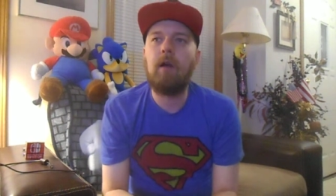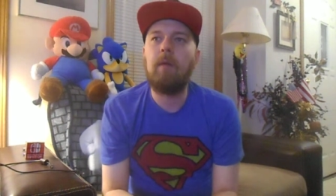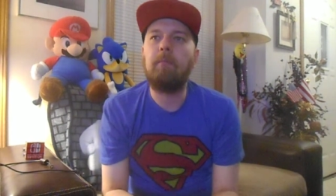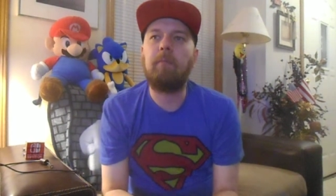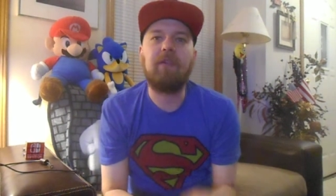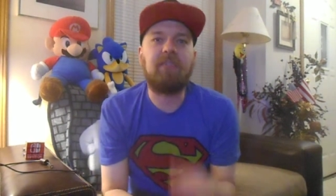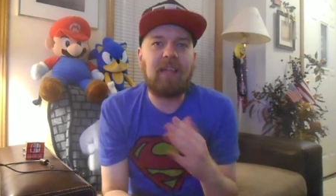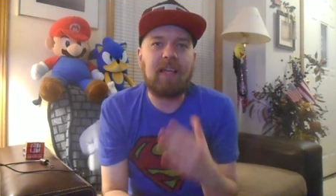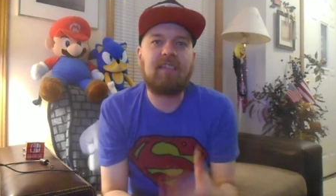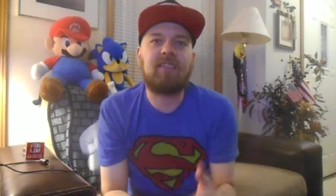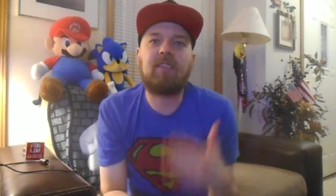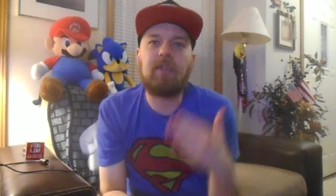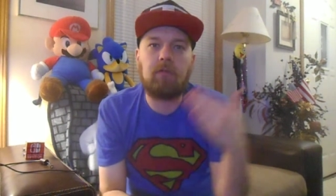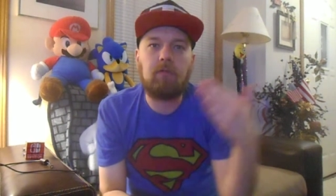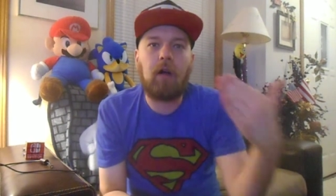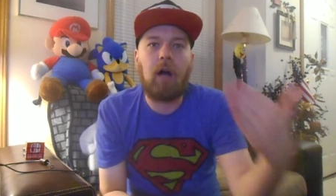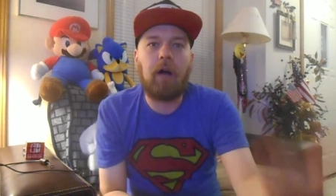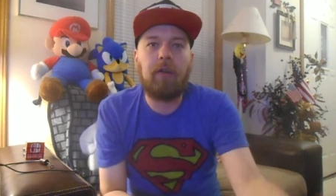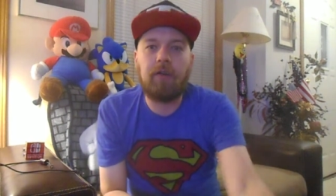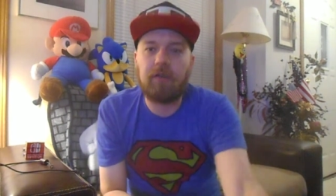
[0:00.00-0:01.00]
but they
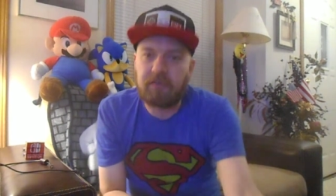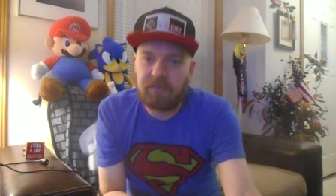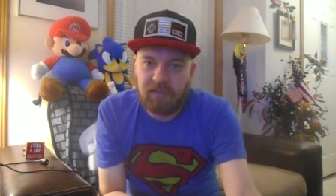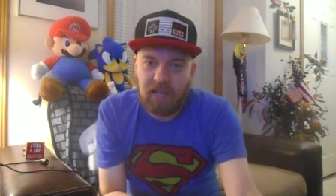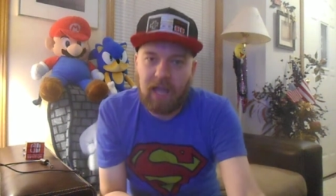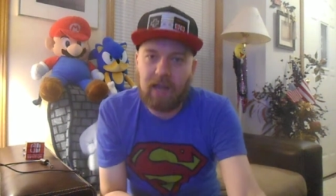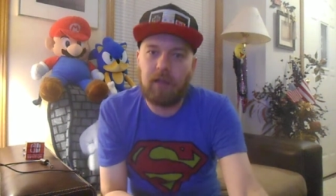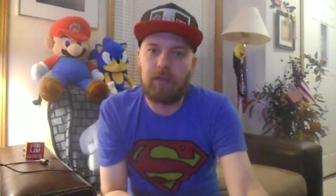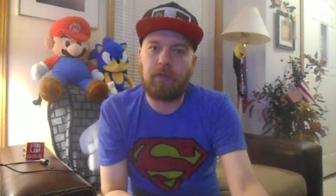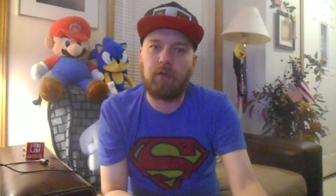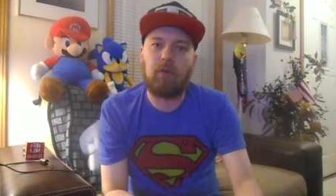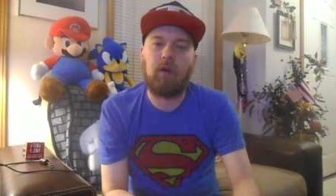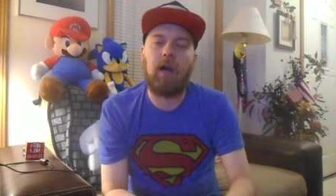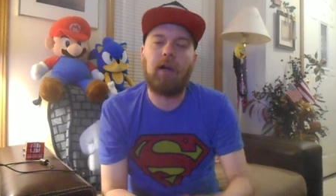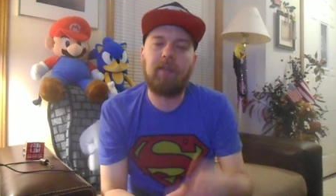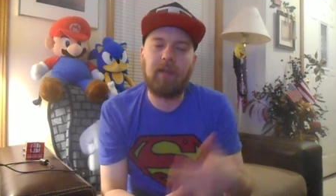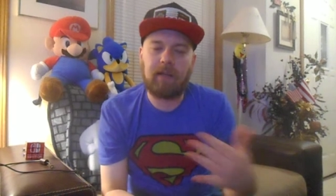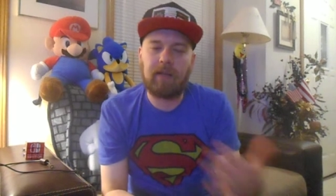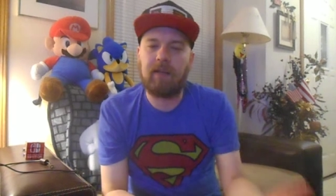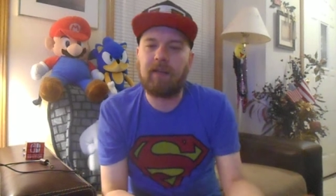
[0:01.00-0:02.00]
still understand it though
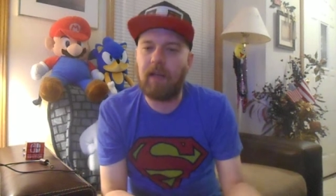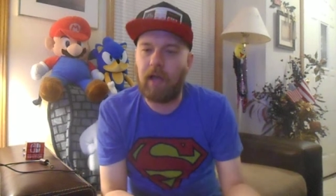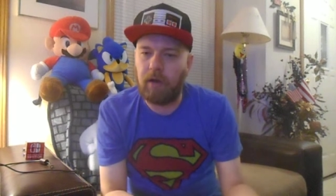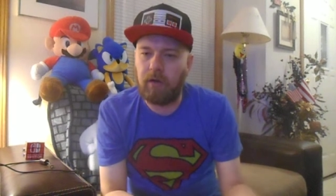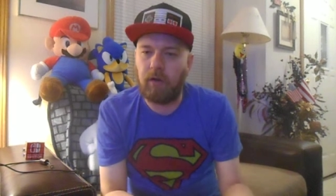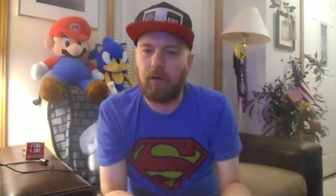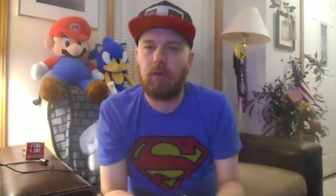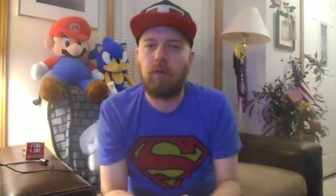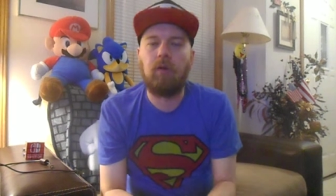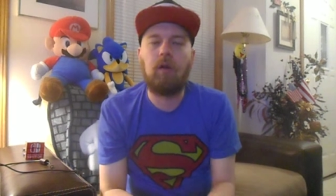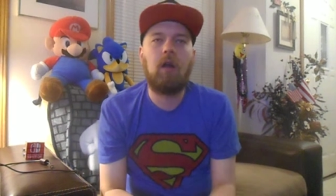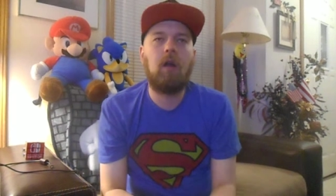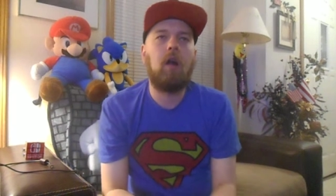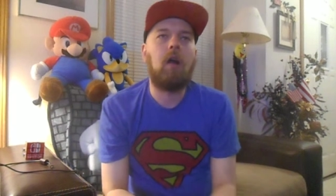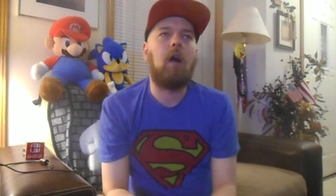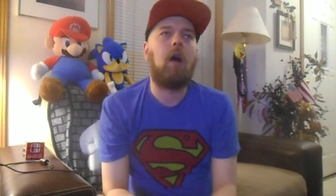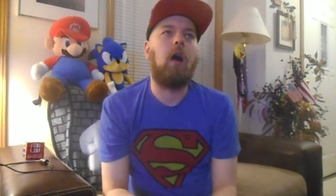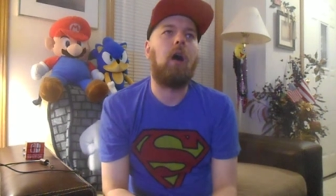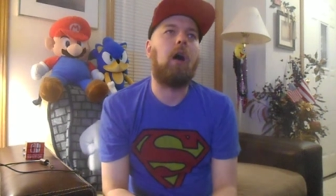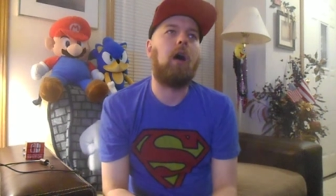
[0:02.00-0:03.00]
unlike nintendo
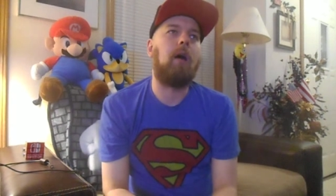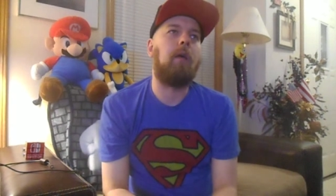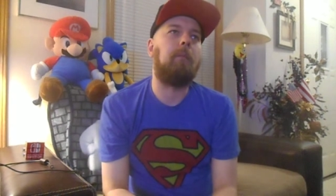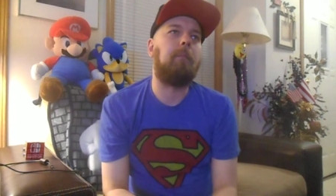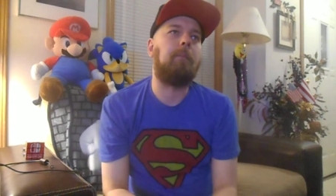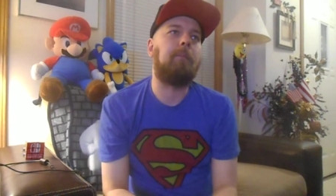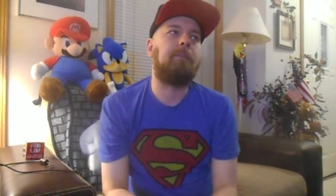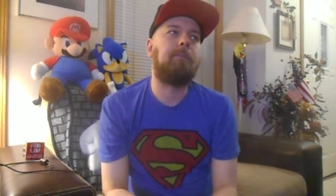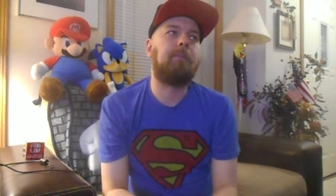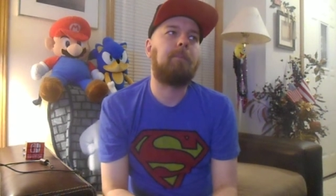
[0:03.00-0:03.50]
um,